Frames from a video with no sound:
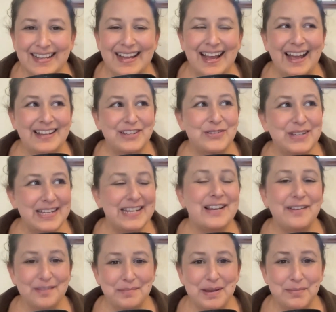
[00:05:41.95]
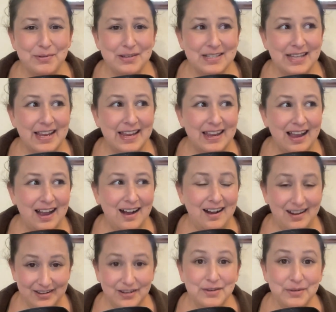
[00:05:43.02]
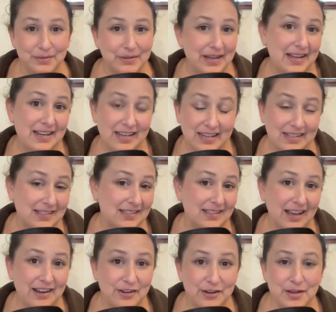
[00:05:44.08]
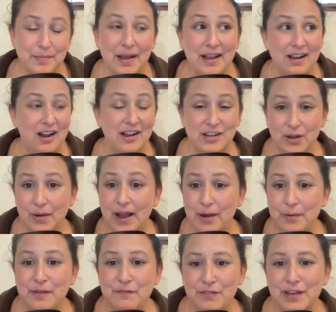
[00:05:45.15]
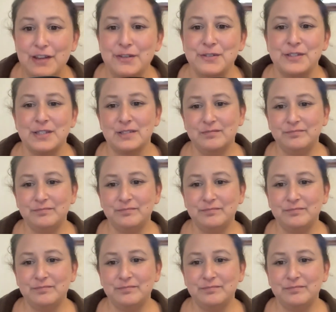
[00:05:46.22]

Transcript: And you need other people to say, I know, it is. I got your back. I know how it feels.